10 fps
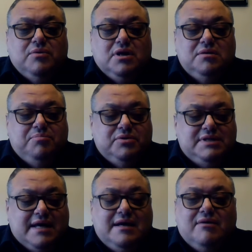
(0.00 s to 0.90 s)
We're going to put
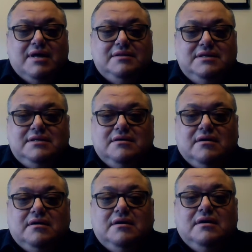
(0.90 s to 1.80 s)
that out on the
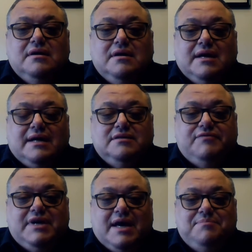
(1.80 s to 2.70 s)
uh, on the
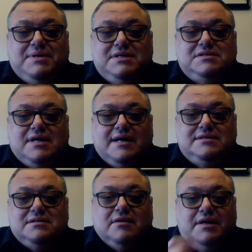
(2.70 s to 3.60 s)
VIP side
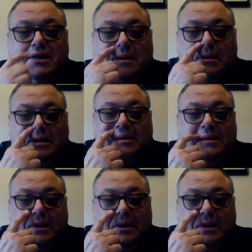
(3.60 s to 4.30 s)
tonight. Uh,